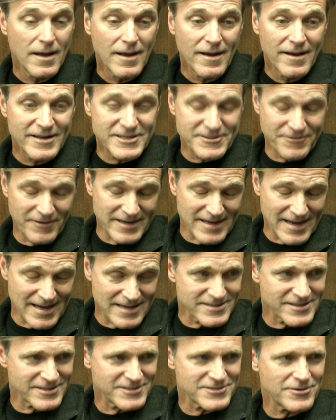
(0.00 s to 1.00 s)
It's
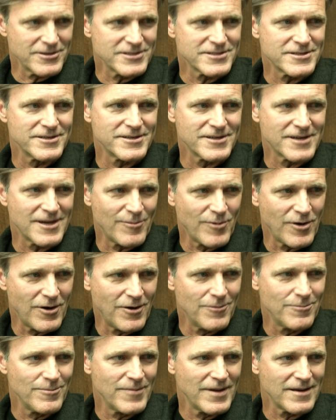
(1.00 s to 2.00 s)
fantastic. It's always good to come
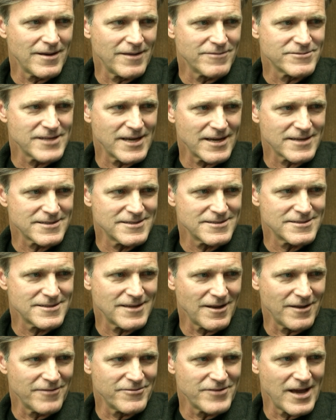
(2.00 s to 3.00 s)
home. I love Texas.
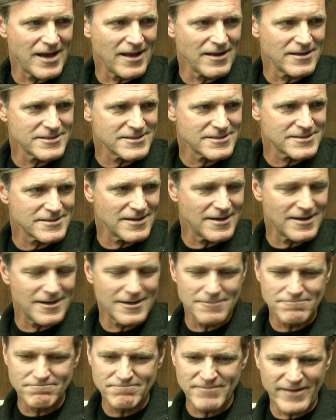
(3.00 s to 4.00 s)
I love Dallas.
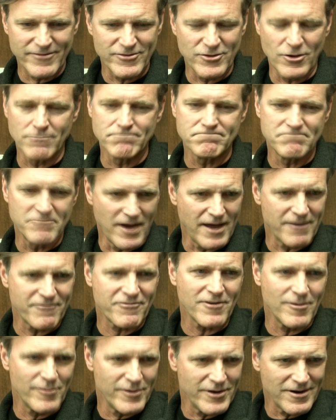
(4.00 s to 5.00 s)
Even though I'm not
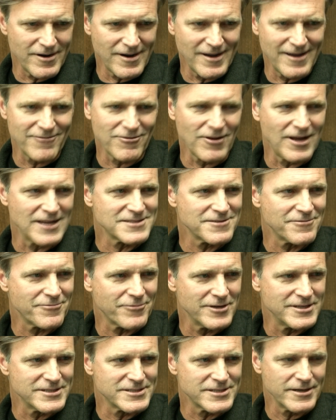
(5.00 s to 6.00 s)
from here, I have lots of
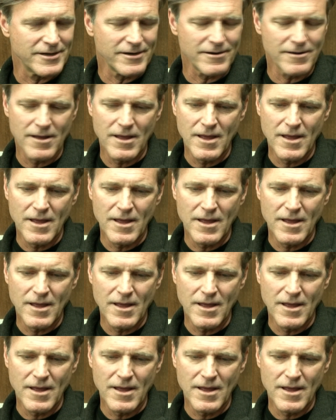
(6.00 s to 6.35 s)
friends here.